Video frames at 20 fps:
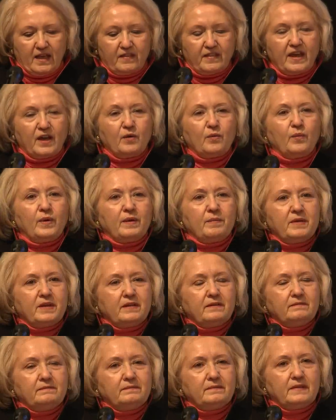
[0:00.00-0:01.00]
that
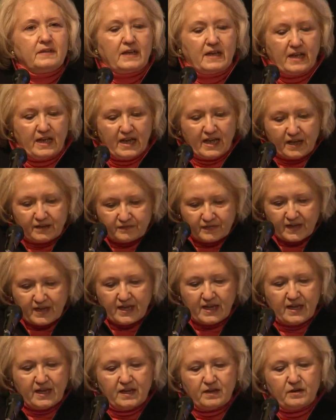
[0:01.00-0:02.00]
women have
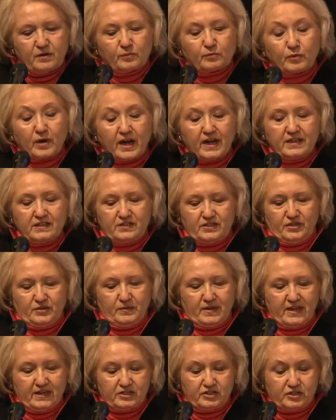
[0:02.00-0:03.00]
a right
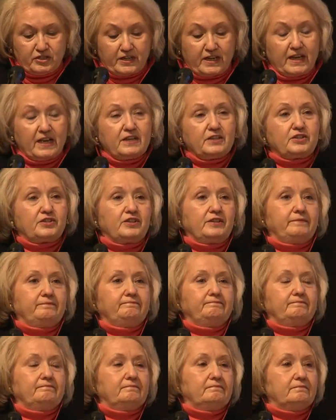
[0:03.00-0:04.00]
to
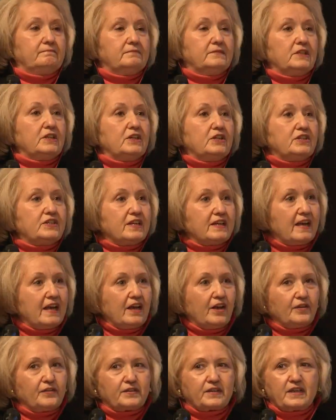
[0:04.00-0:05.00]
education, to
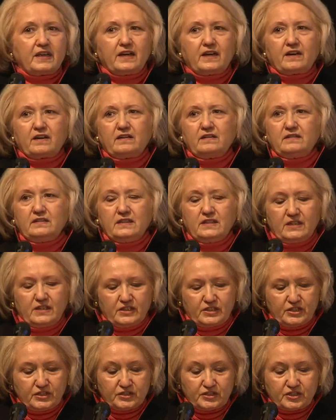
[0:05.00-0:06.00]
health care,
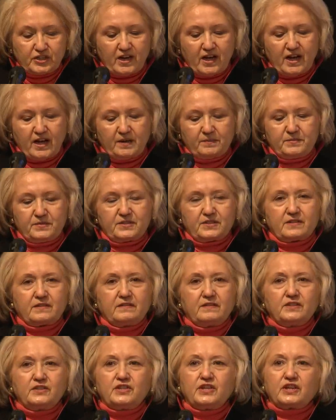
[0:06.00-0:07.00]
to jobs,
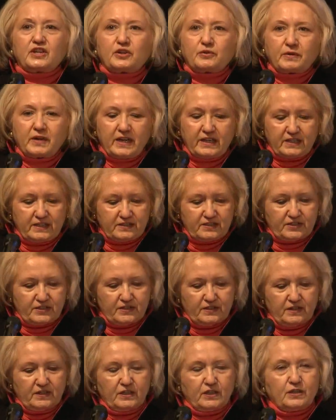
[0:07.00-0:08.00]
to
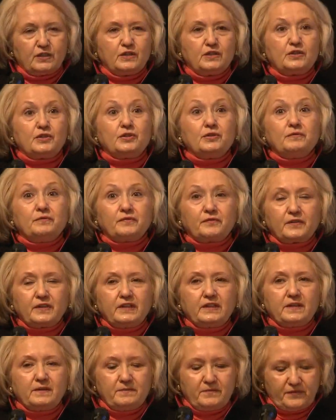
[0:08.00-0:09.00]
credit, to
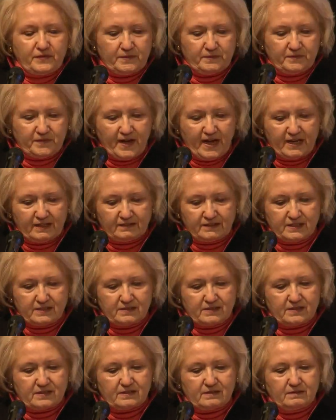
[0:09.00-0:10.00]
freedom from
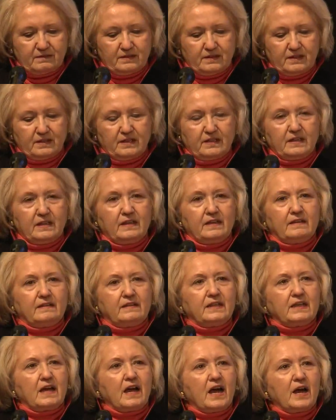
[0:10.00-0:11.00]
violence, the